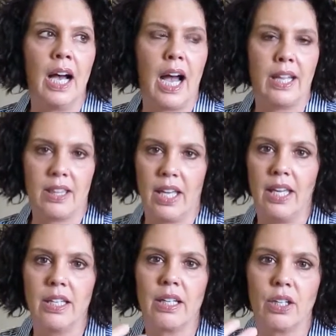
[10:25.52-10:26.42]
I
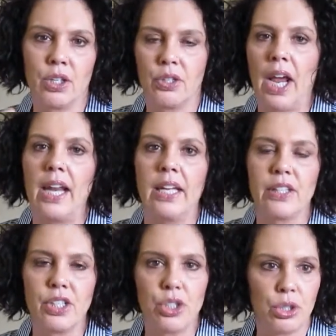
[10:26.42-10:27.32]
think creating
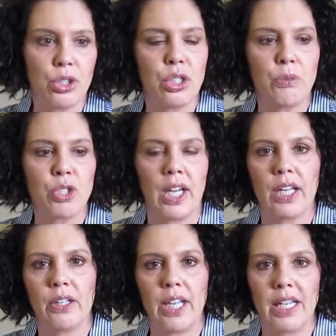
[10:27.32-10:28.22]
this YouTube
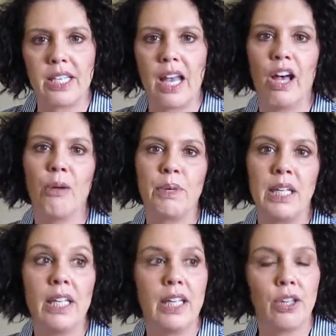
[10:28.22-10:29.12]
channel has helped
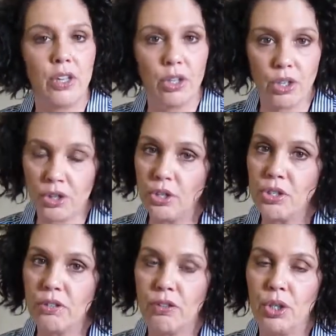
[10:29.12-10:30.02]
me, and those
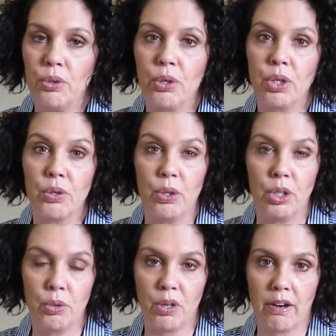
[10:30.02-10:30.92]
of you
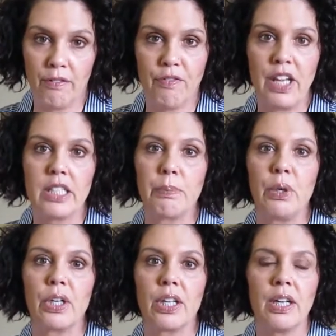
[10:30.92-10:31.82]
who are on
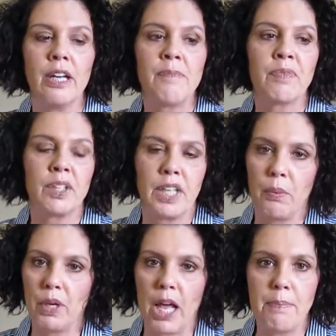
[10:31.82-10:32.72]
Facebook, that
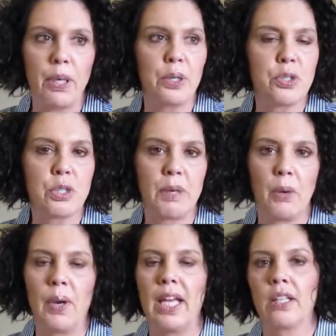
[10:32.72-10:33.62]
when I post my
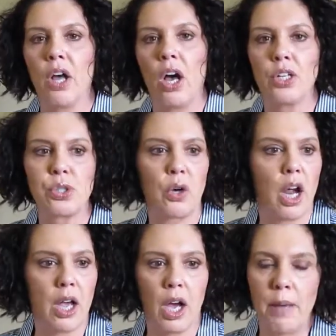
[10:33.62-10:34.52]
weight loss, or
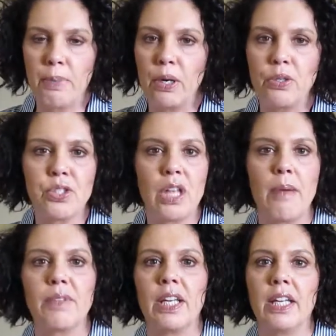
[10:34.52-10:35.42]
I post
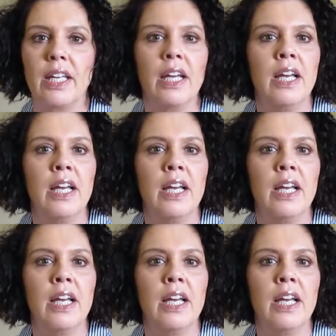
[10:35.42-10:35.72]
something